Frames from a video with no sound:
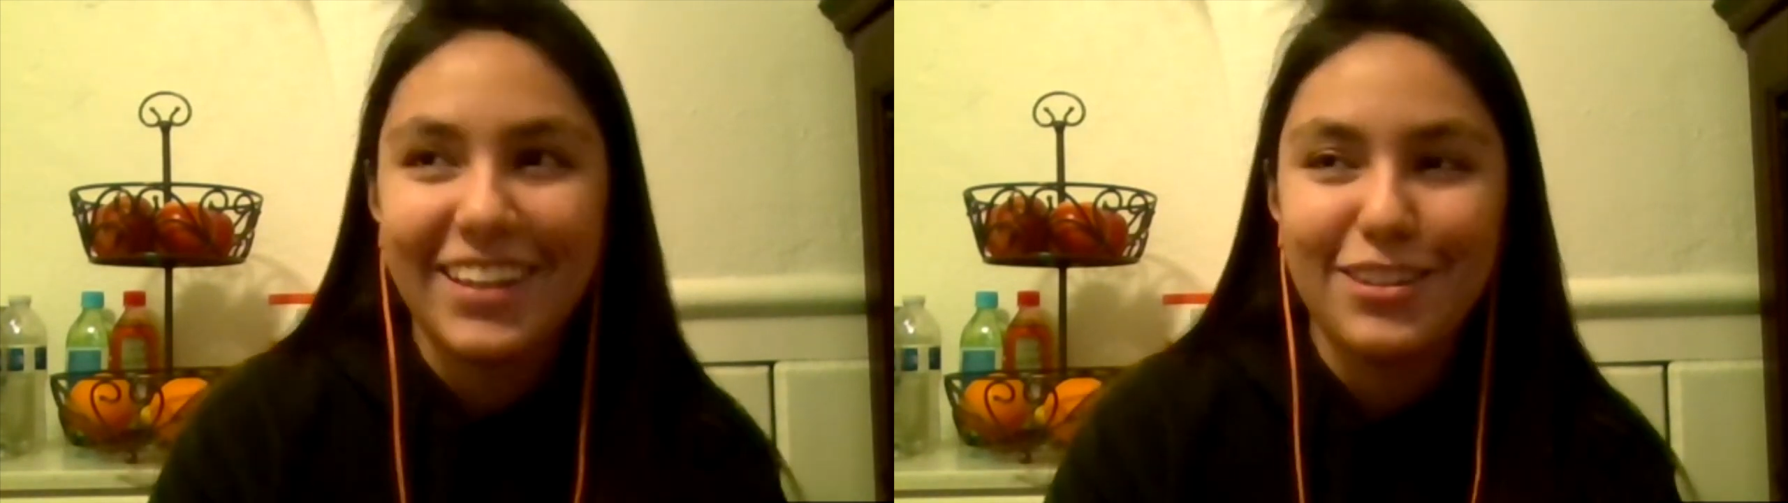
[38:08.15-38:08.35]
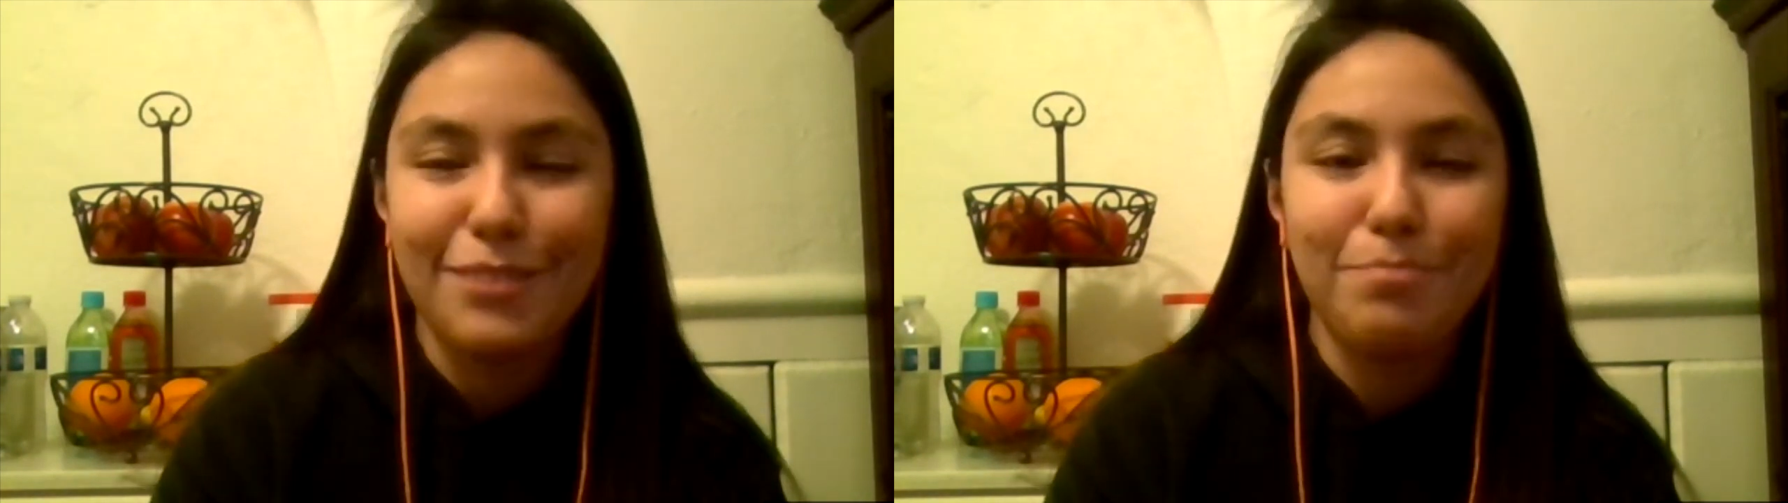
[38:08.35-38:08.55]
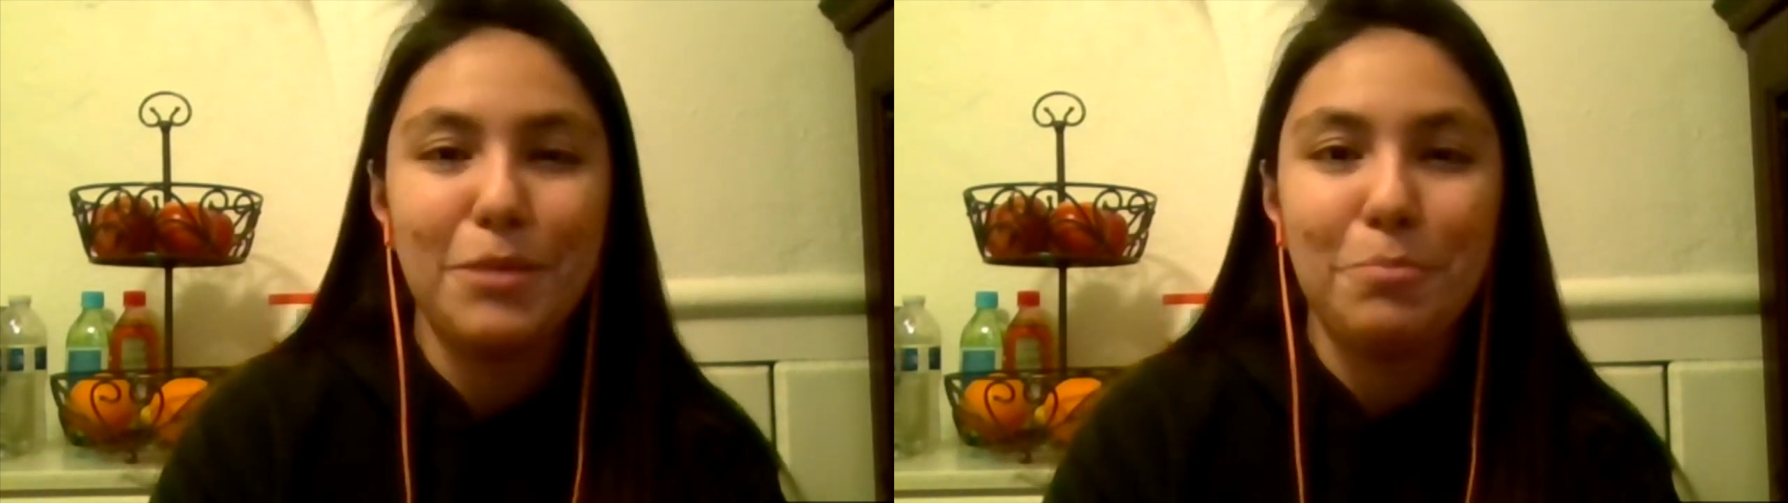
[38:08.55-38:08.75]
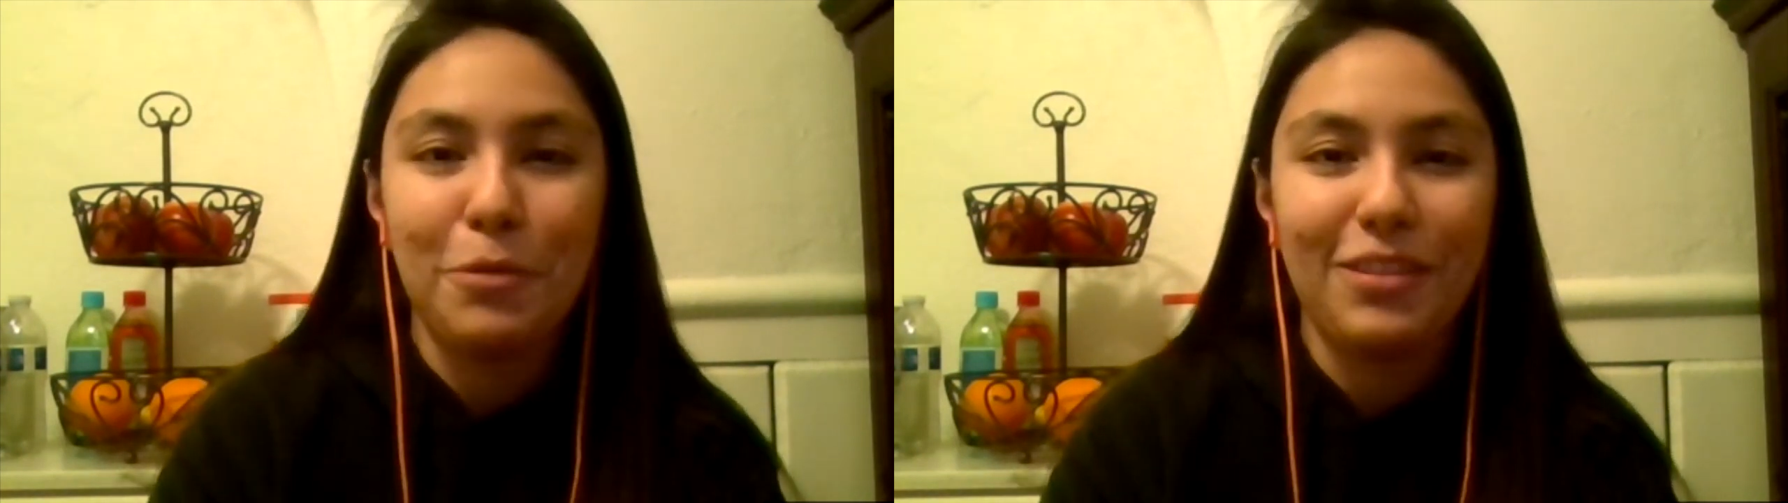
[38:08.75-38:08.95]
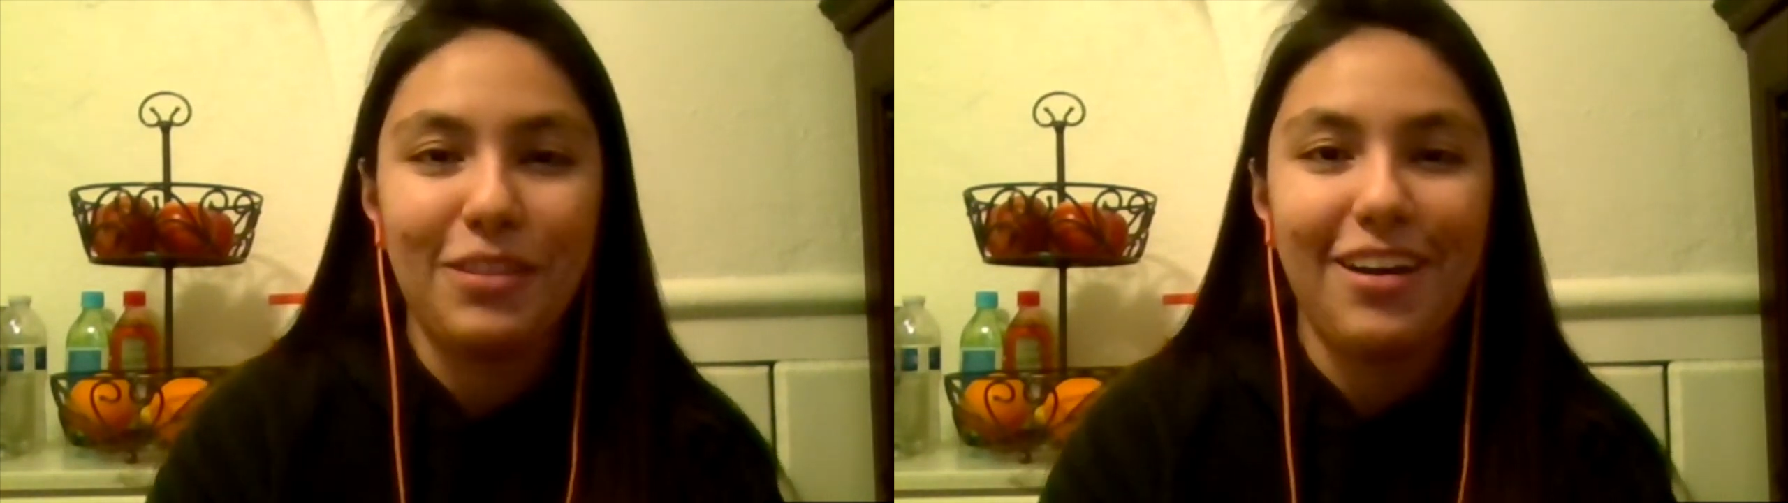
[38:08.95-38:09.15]
Like some people
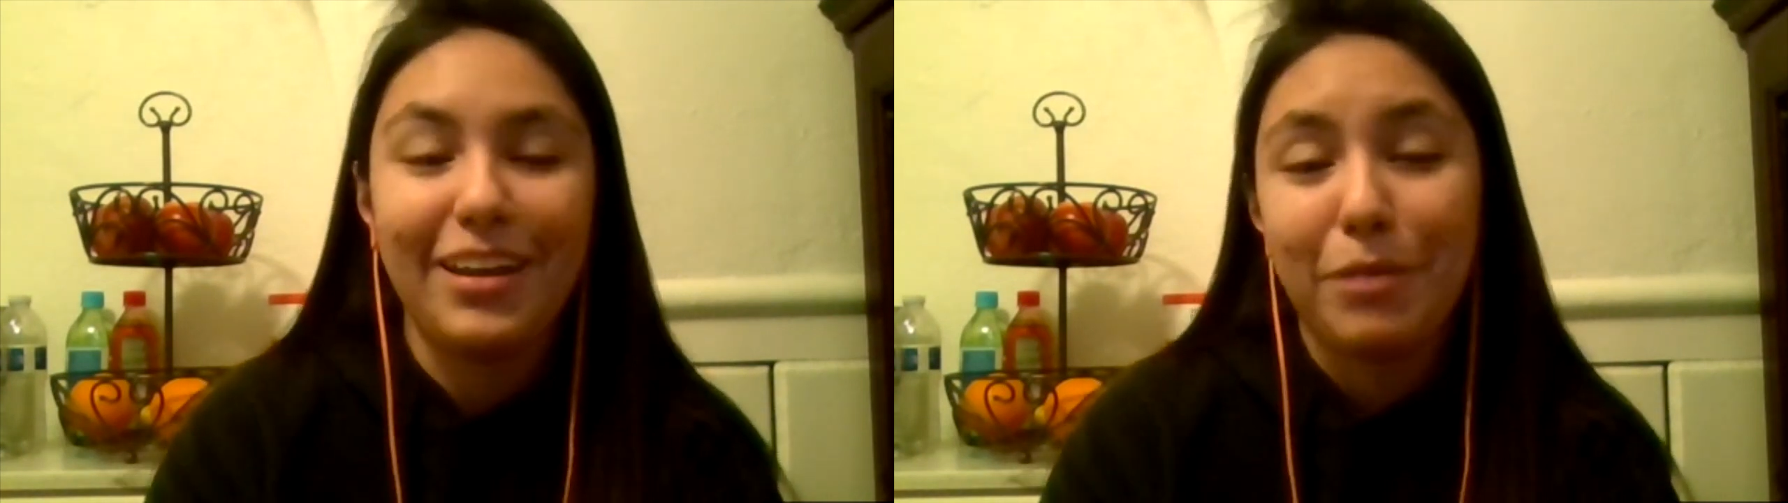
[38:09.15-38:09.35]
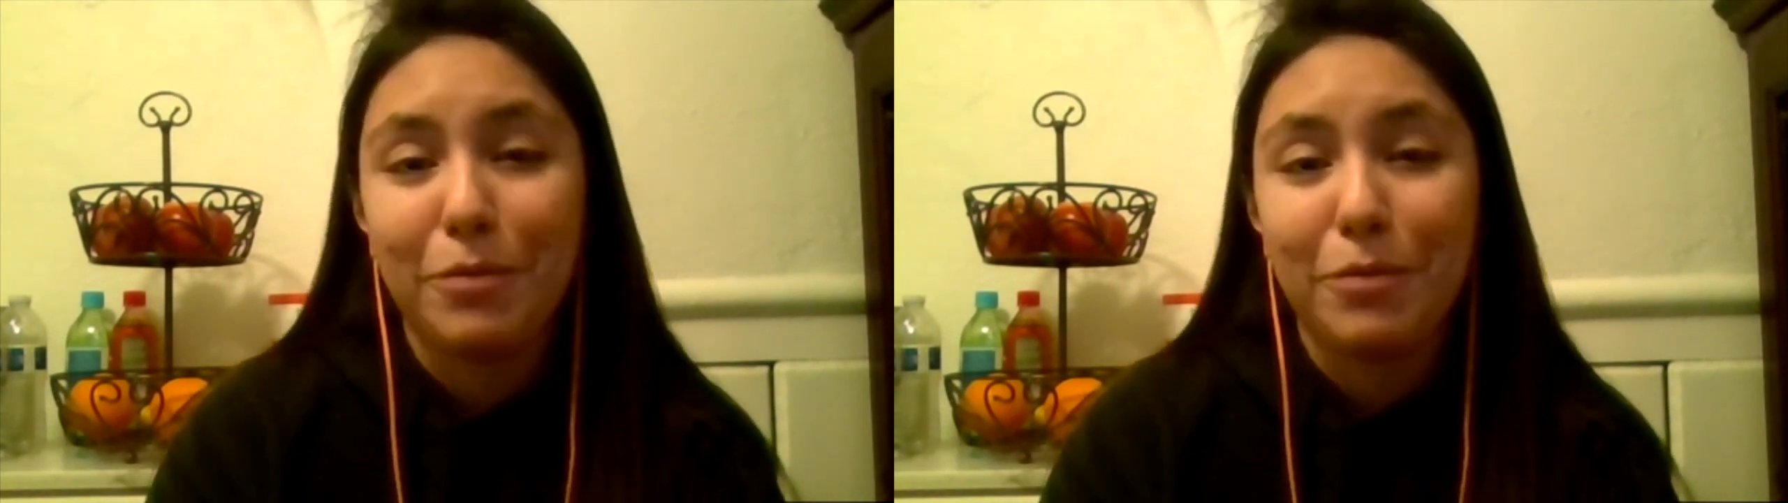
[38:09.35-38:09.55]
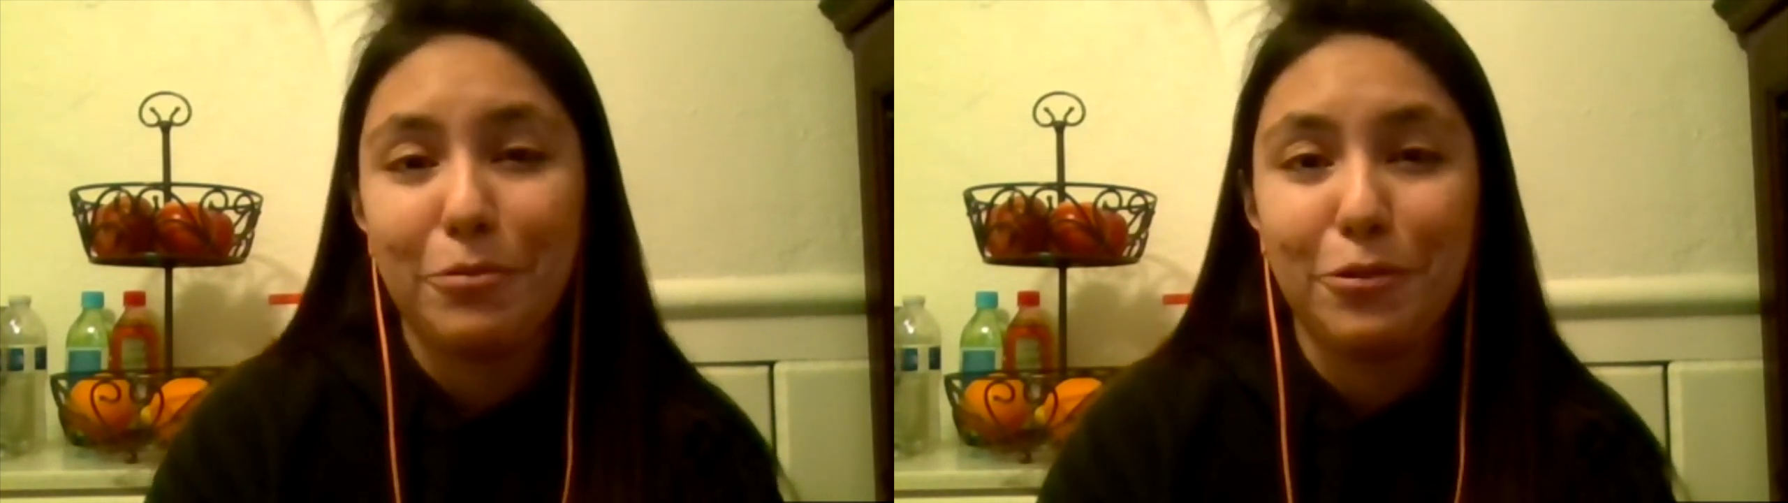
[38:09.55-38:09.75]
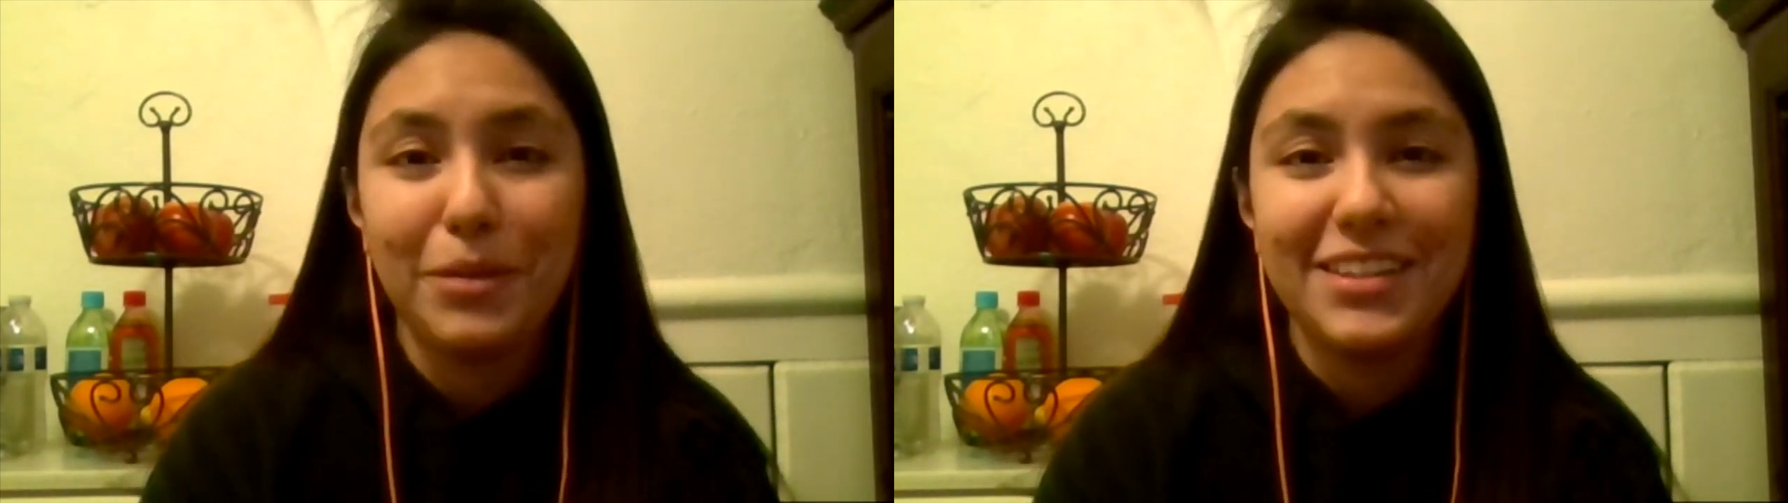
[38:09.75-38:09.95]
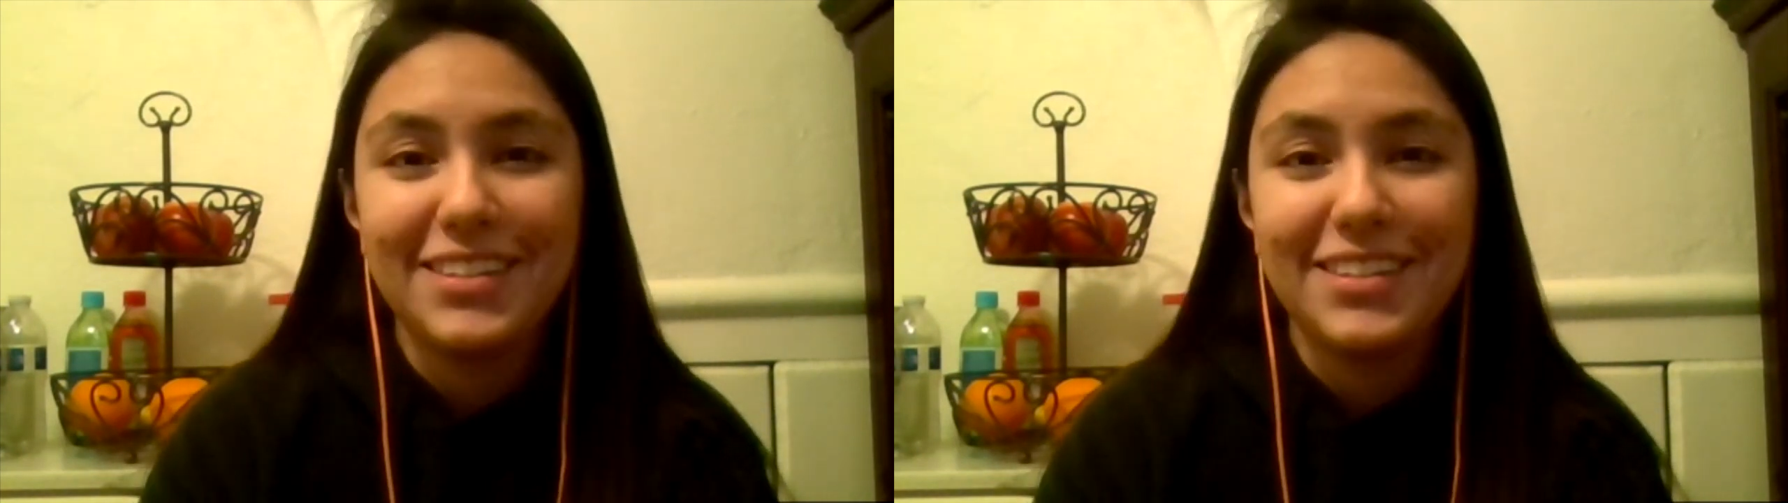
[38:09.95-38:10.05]
thought, like my roommates,